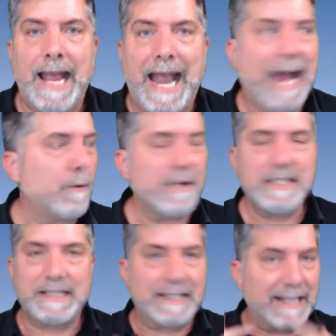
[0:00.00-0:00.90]
How
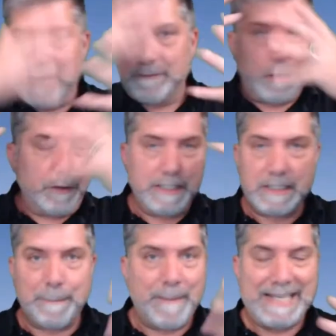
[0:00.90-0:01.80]
is it that I have all
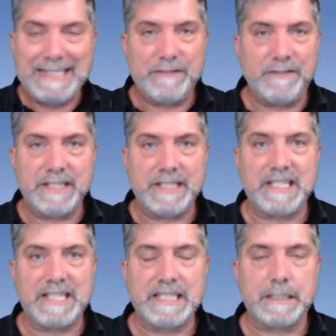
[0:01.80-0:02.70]
these magnificent
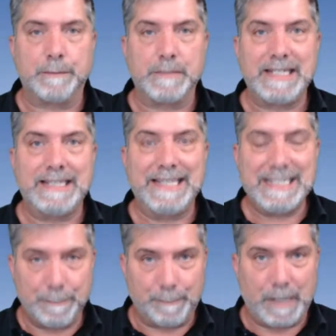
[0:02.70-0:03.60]
systems in
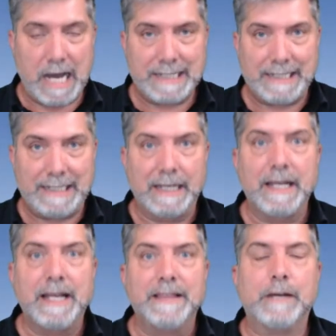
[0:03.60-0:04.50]
this body
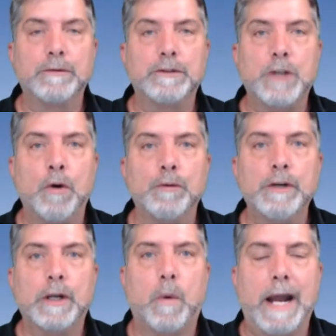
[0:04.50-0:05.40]
that don't
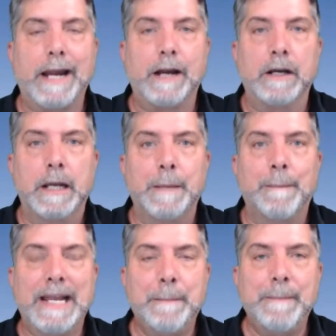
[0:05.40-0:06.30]
require
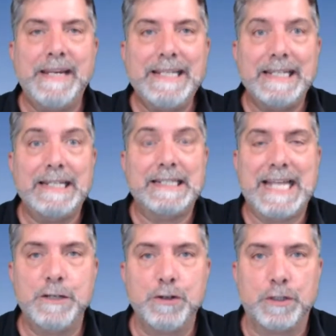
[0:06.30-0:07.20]
my immediate
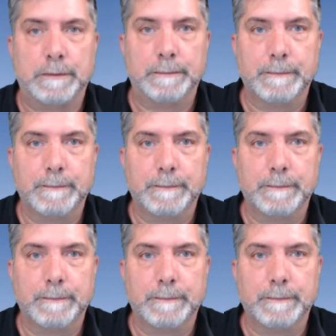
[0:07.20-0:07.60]
attention?